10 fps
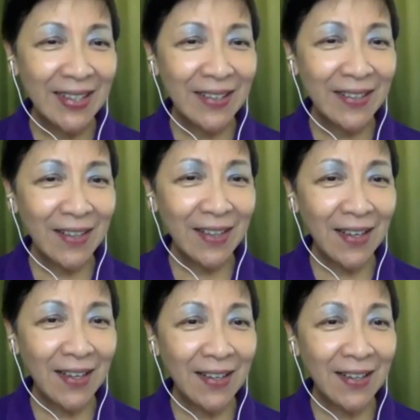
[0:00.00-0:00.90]

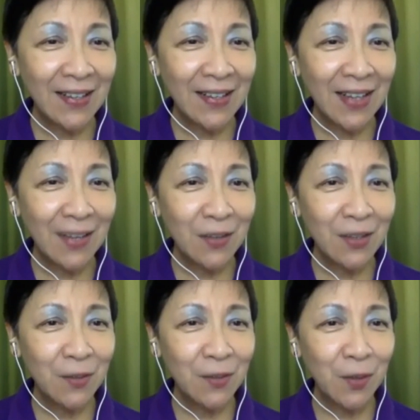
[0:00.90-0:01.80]
Okay, I
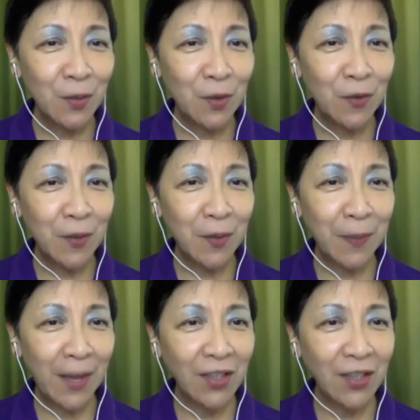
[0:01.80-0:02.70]
was removed from the
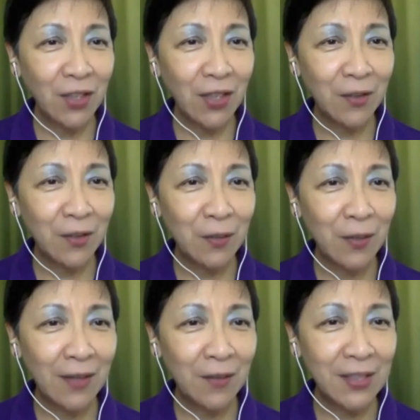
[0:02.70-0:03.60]
paid chat group
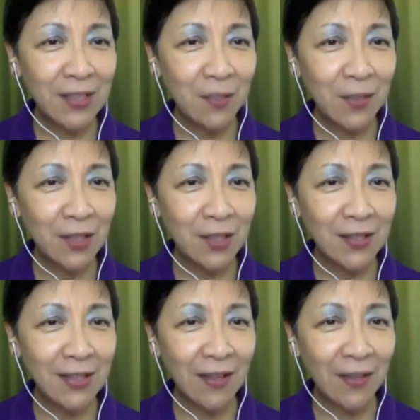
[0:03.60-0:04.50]
unreasonably just
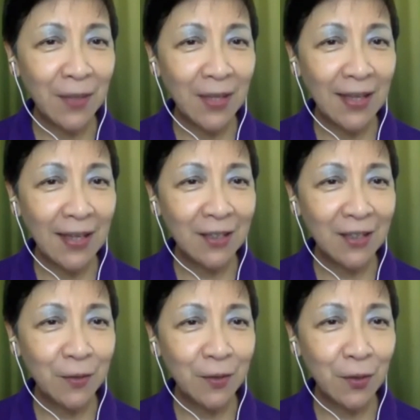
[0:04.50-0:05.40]
now. I merely asked a
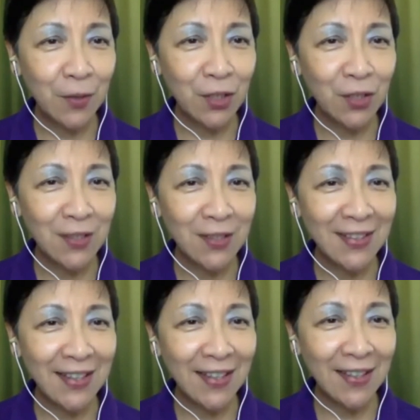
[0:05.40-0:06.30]
few
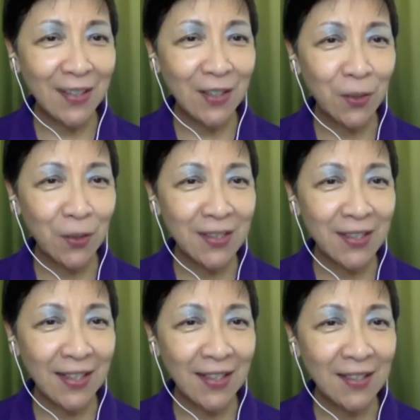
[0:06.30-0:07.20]
questions and the coach
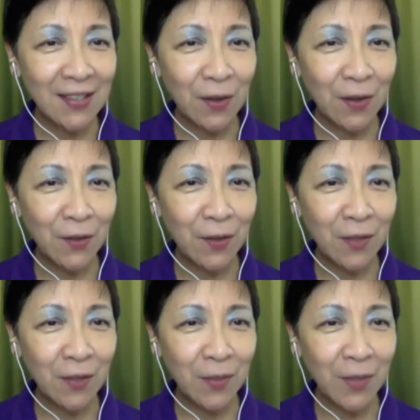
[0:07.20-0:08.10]
said he's sorry for
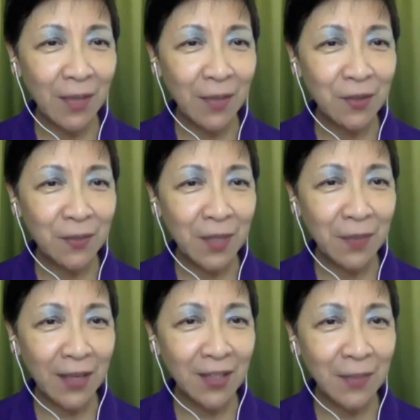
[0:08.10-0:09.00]
not being able to meet
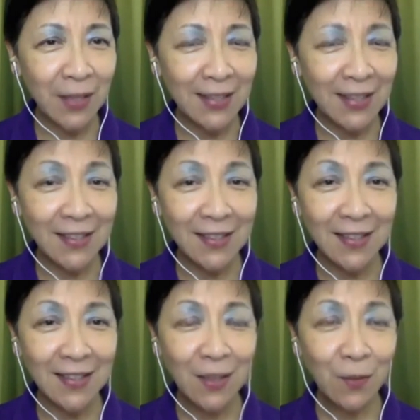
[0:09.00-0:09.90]
my expectation.
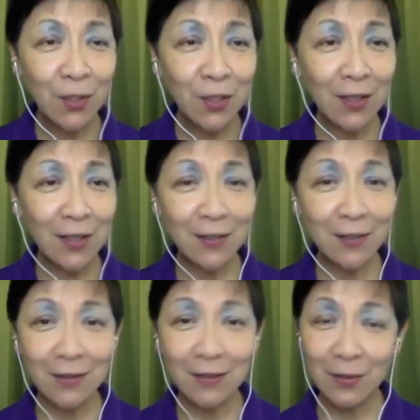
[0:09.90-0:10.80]
What should I
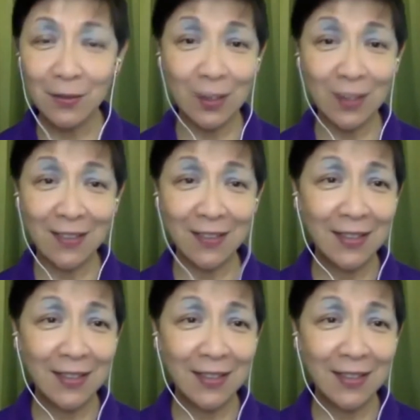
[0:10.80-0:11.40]
do? Well,